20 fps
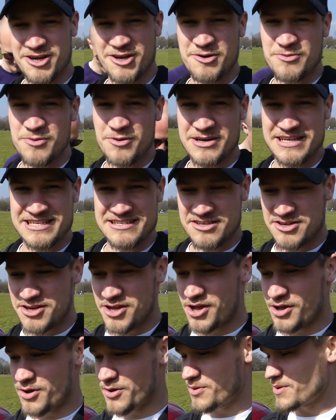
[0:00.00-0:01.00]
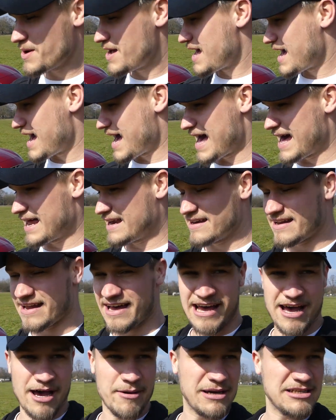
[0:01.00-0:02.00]
you what is new and
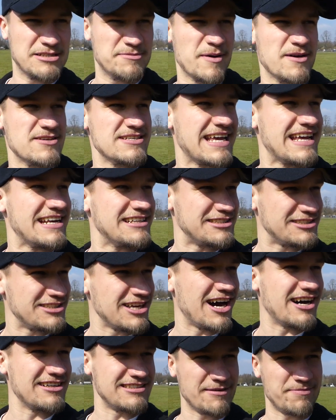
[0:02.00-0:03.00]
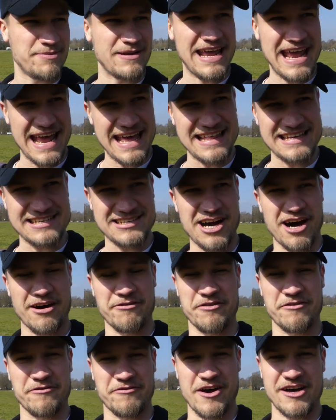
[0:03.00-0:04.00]
um, I suppose get a start up and hear this car
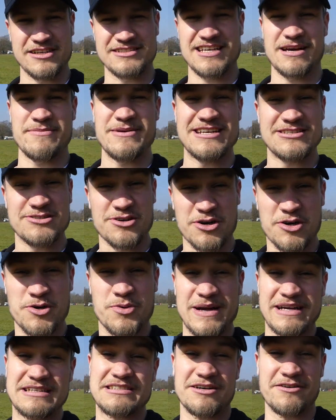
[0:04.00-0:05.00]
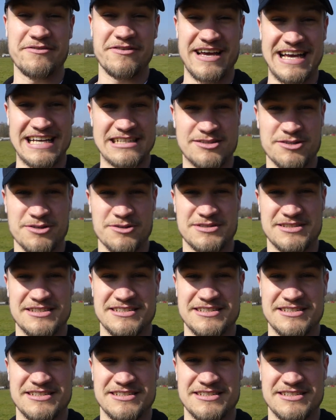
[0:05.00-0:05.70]
for the first time. It has got Quicksilver exhaust